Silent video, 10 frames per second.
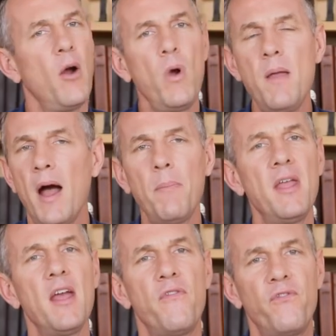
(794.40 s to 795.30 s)
That we might
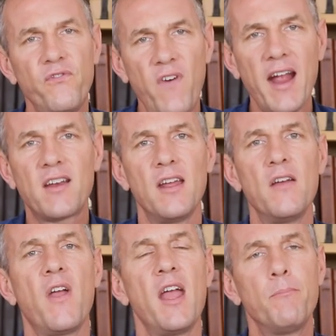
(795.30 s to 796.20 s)
be
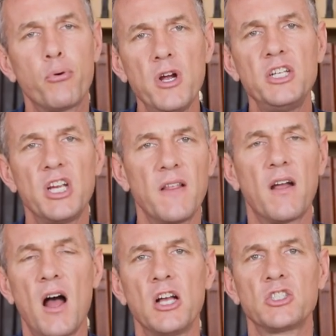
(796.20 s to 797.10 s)
effective in preaching
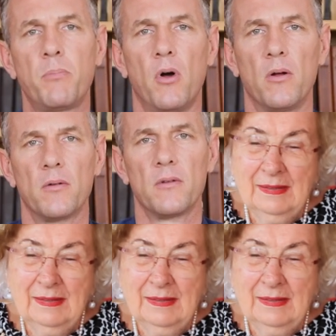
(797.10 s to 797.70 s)
the gospel.